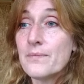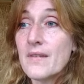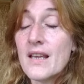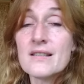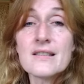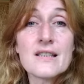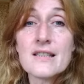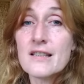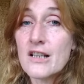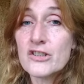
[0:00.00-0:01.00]
it's the
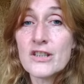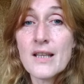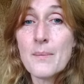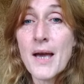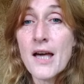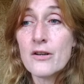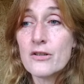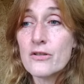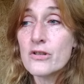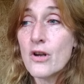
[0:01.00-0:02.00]
discussion that
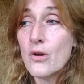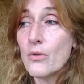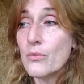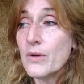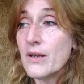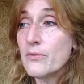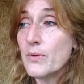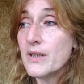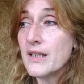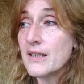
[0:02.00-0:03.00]
matters. So if
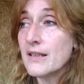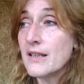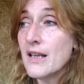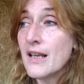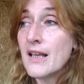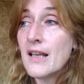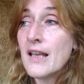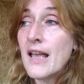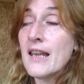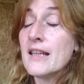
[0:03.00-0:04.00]
we can,
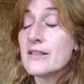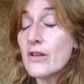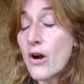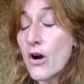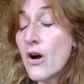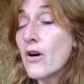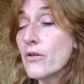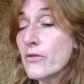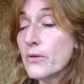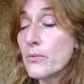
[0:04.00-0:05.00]
and it's
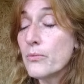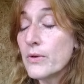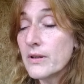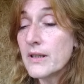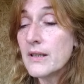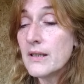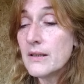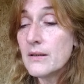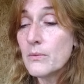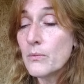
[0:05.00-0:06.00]
all the
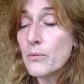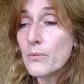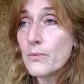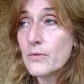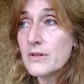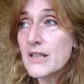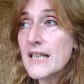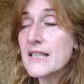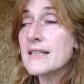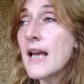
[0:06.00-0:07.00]
really
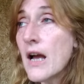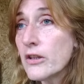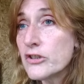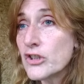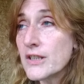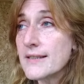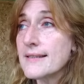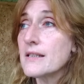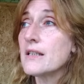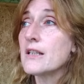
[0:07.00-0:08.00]

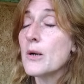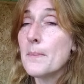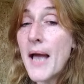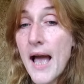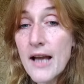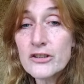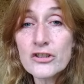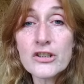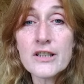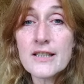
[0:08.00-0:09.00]
intelligent,
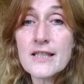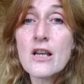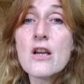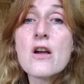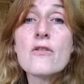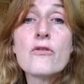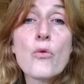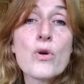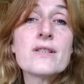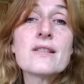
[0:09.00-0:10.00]
compassionate
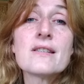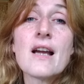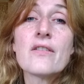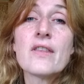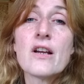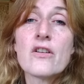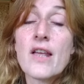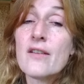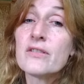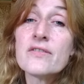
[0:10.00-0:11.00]
voices out there that
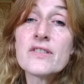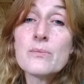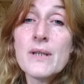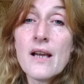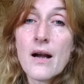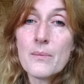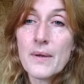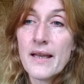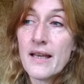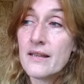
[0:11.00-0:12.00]
have lifted me up.
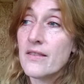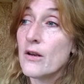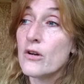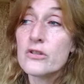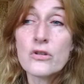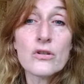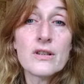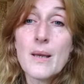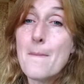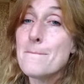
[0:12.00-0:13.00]
And there are
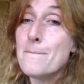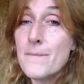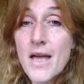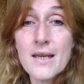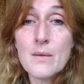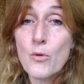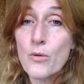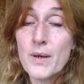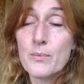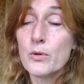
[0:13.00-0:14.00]
certainly many more
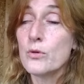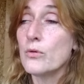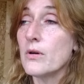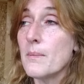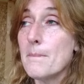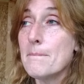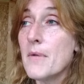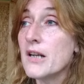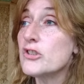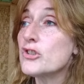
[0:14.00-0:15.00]
people who are
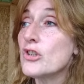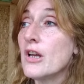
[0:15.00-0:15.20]
much